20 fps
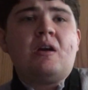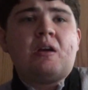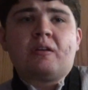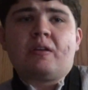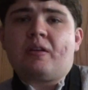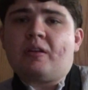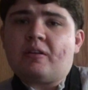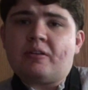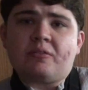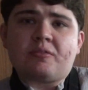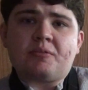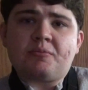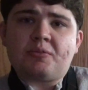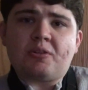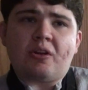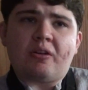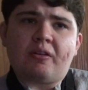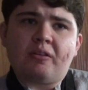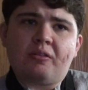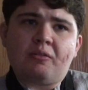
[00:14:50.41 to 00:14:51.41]
to do some
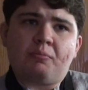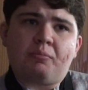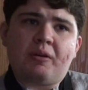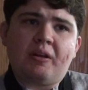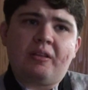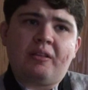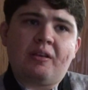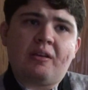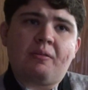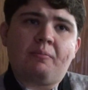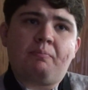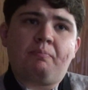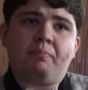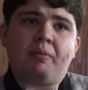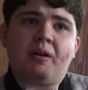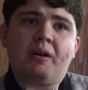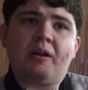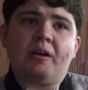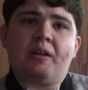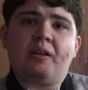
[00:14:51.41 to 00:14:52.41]
circular breathing,
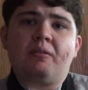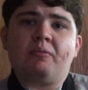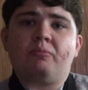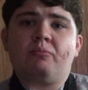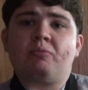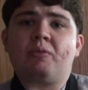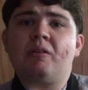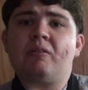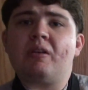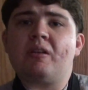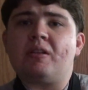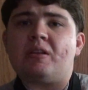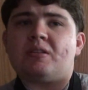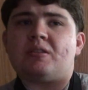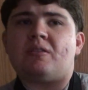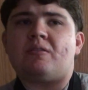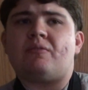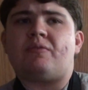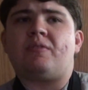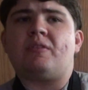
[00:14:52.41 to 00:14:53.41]
but really
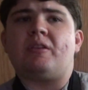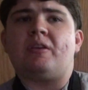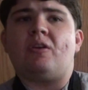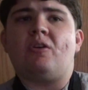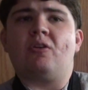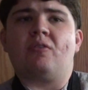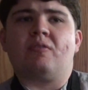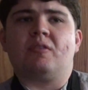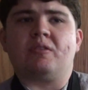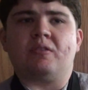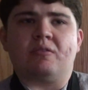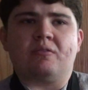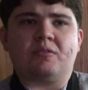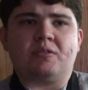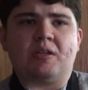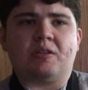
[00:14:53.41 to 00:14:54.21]
listen for the overtones.